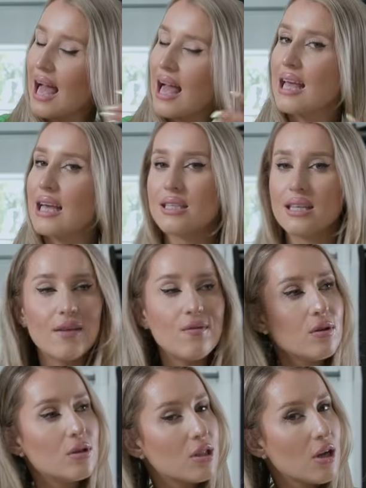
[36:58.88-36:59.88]
that is if
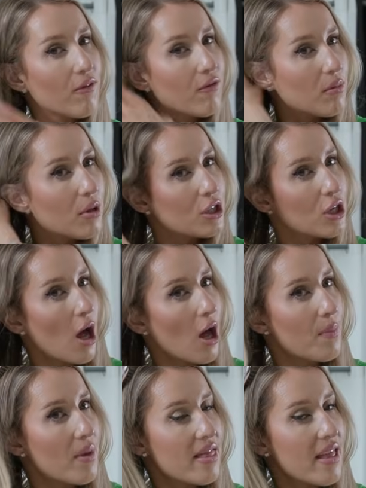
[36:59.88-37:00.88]
you start from the
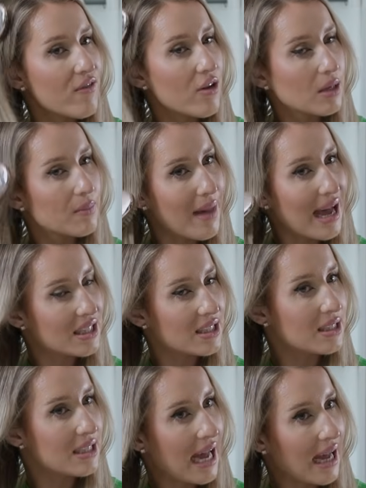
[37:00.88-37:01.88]
top and they've got mats
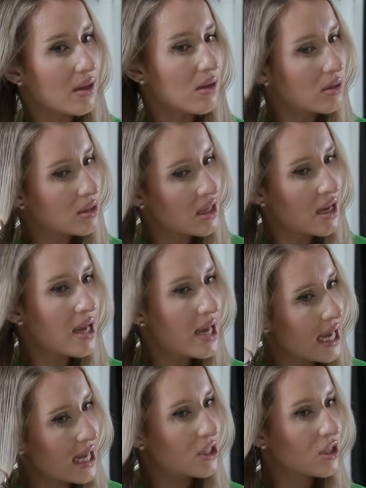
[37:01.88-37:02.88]
and tangles,
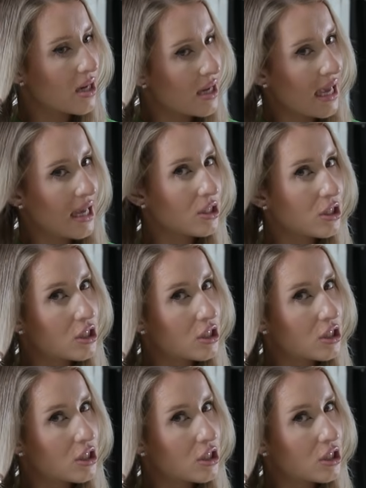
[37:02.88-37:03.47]
it's going to get